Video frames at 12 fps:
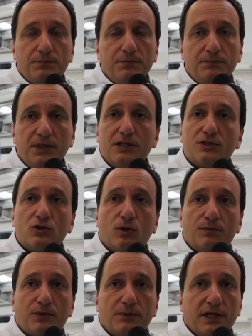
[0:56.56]
biggest
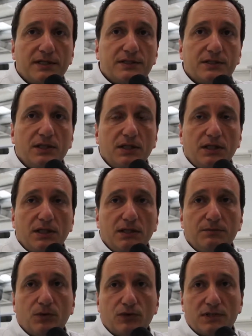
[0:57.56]
compromise
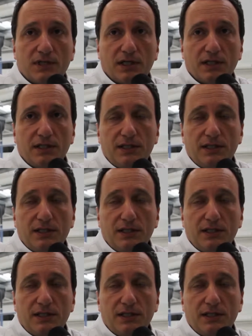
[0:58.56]
in Monza